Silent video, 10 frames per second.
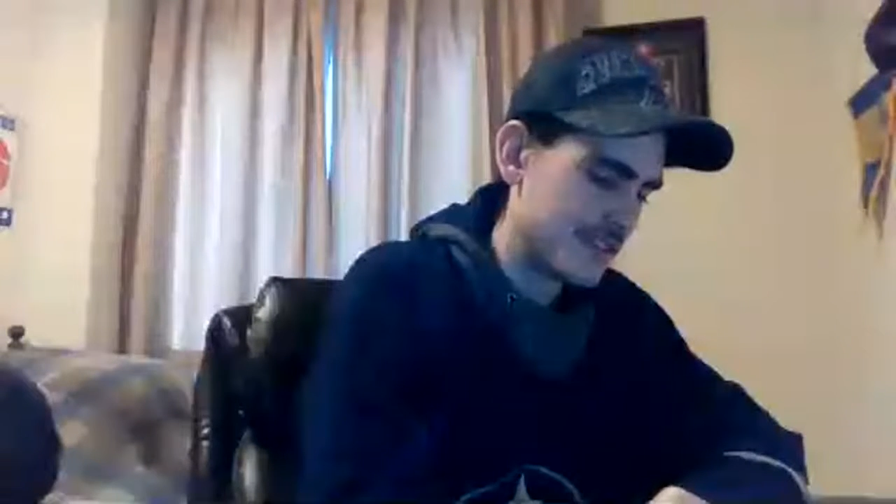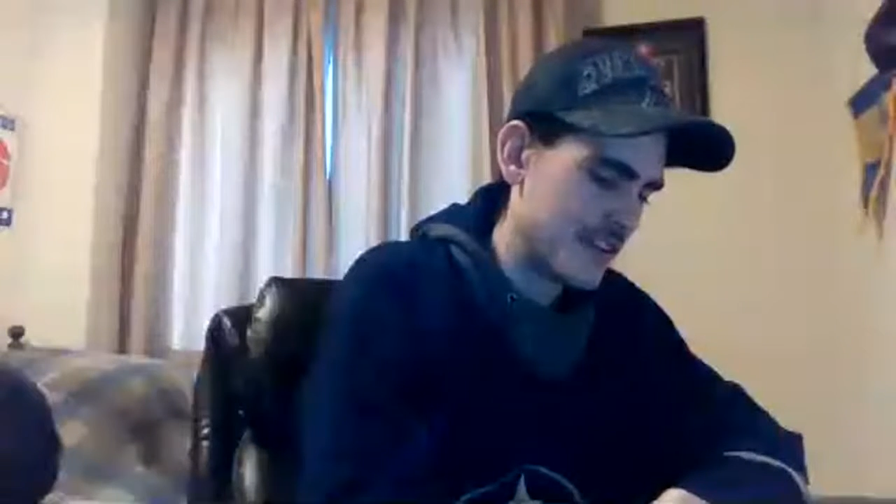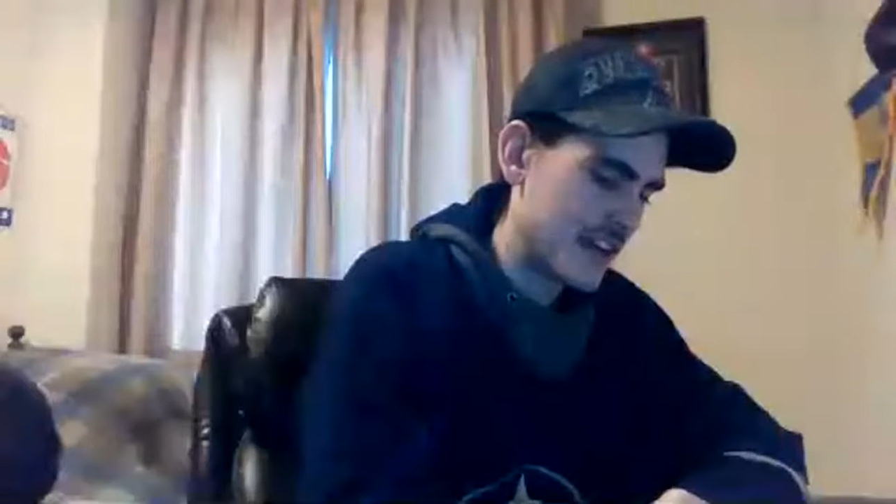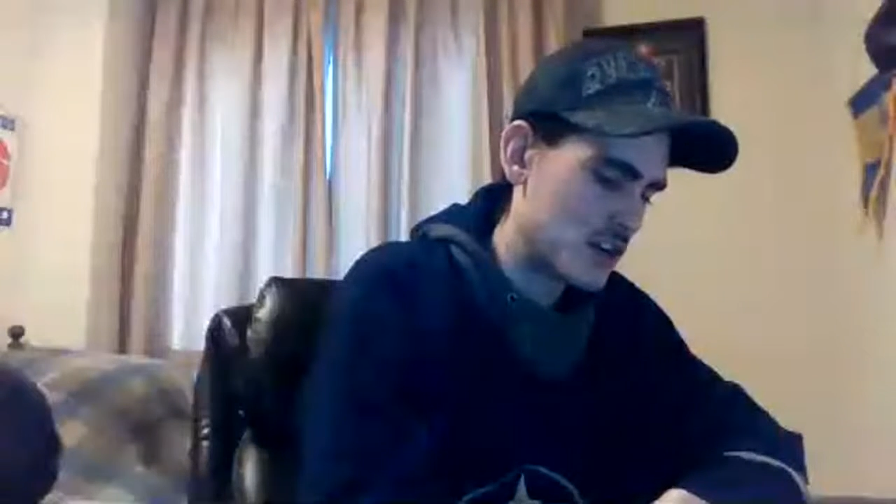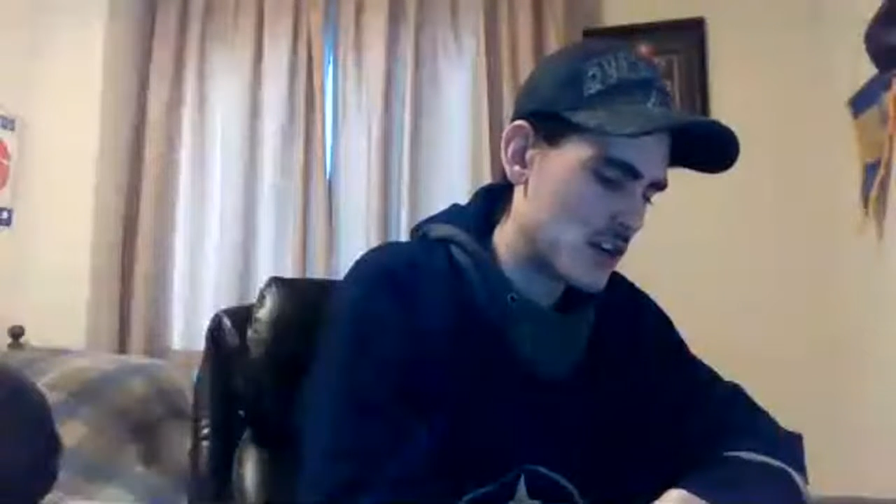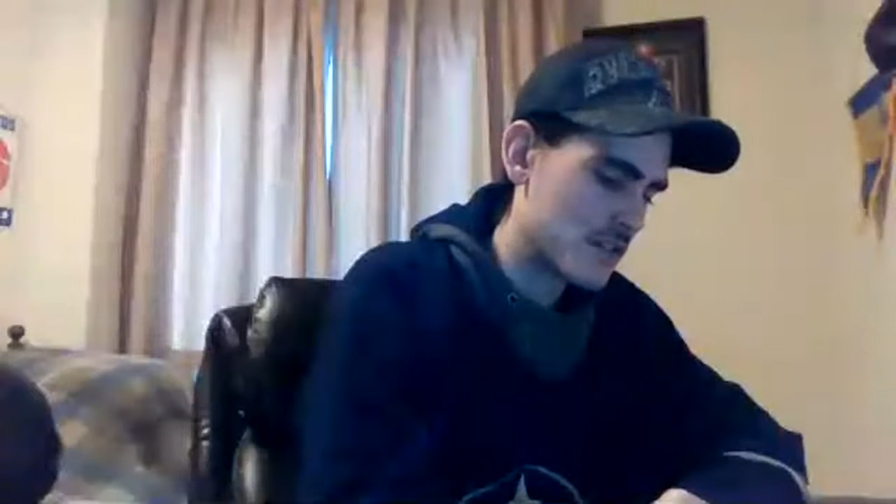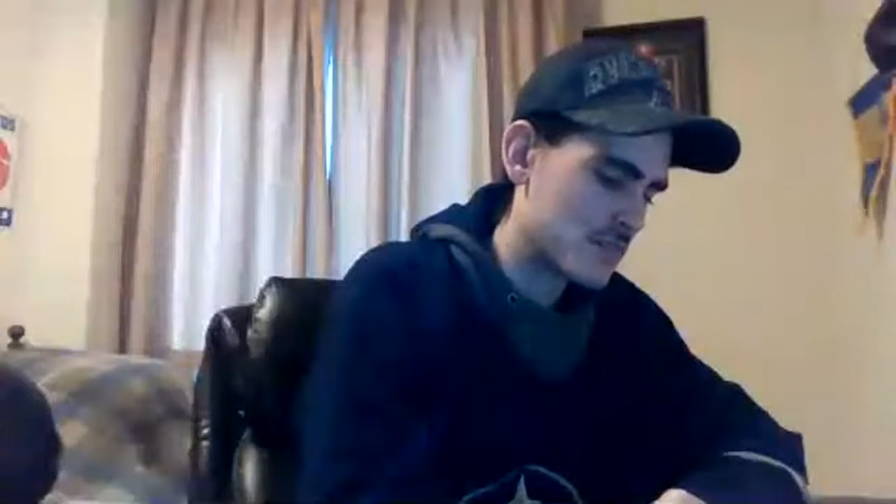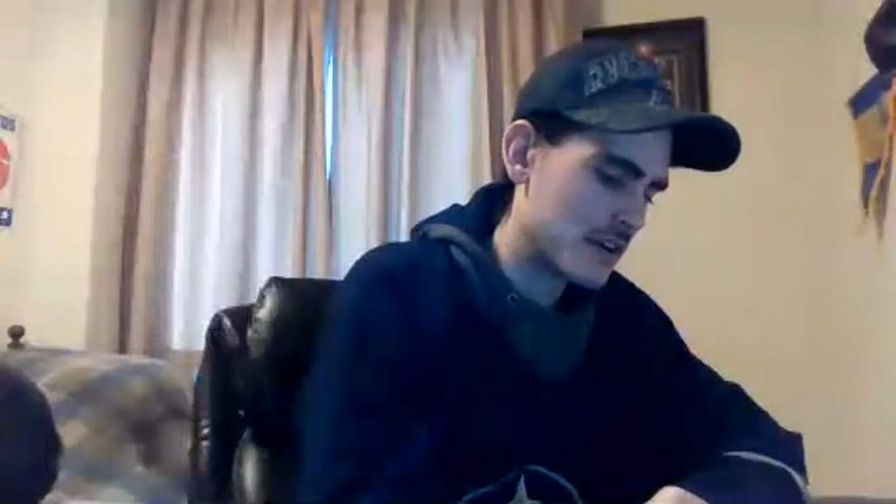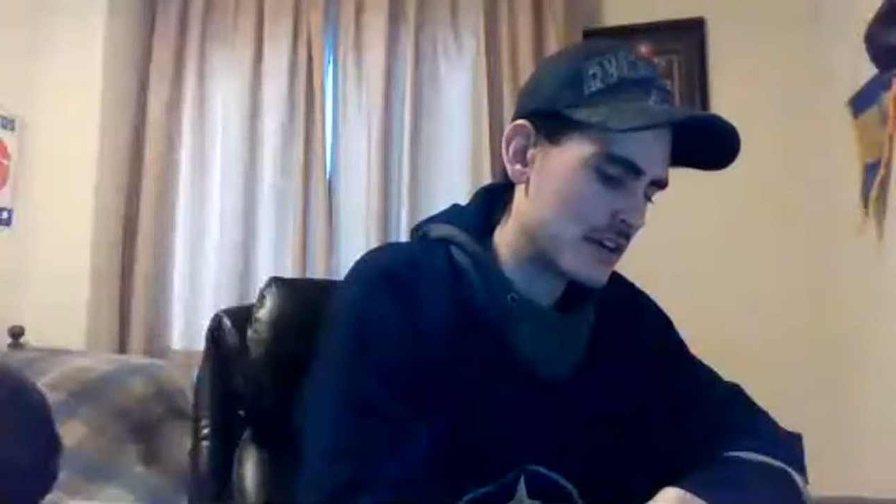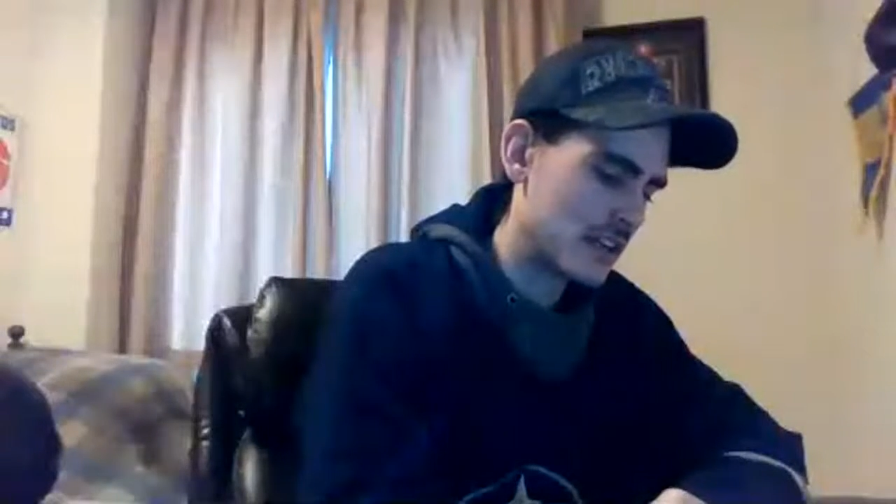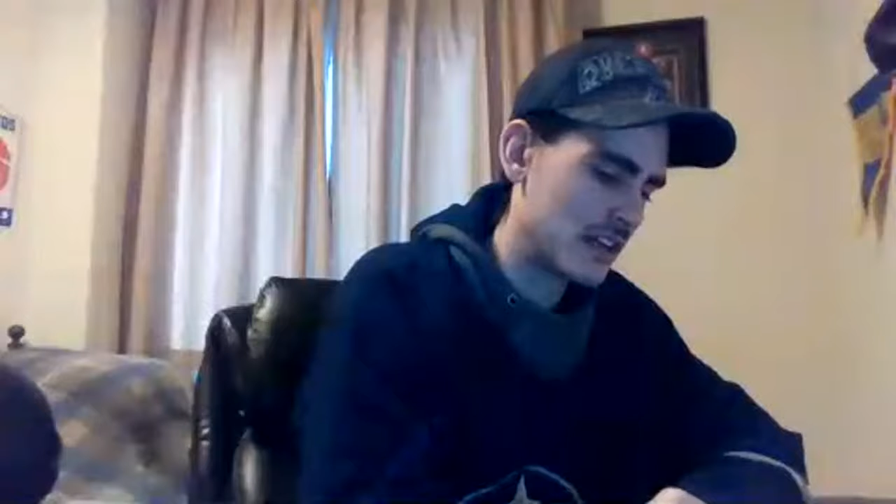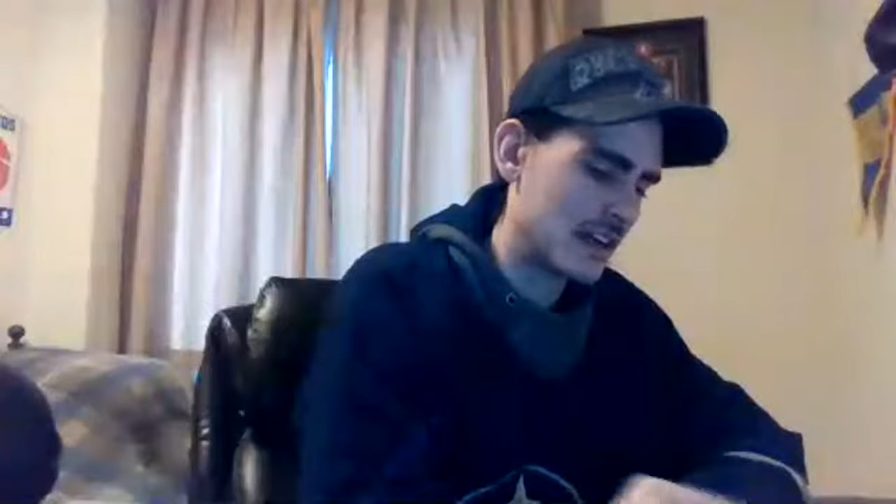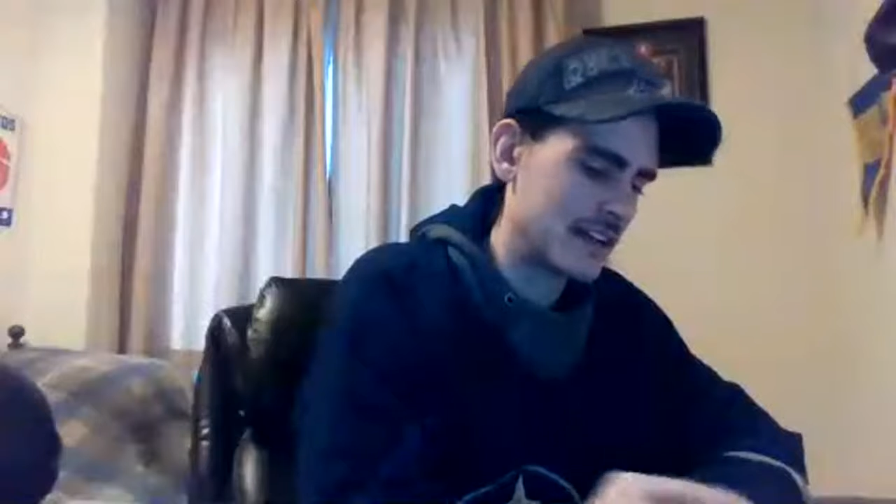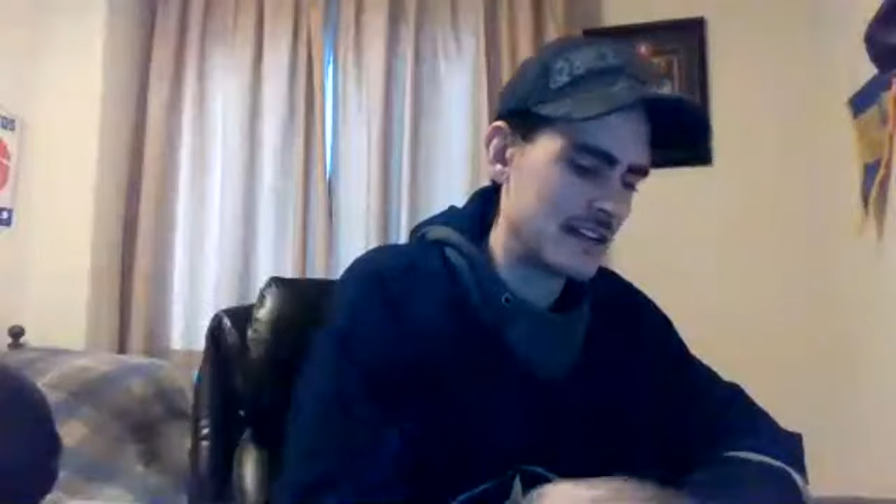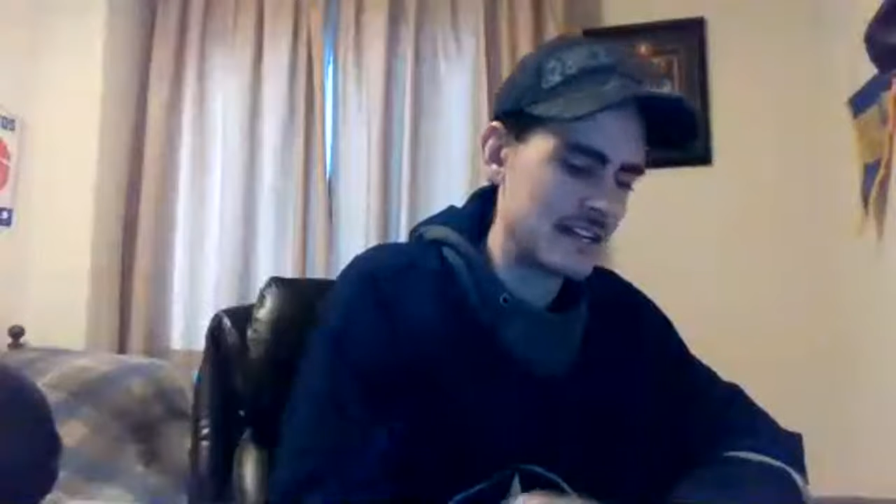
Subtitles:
Vancouver money line.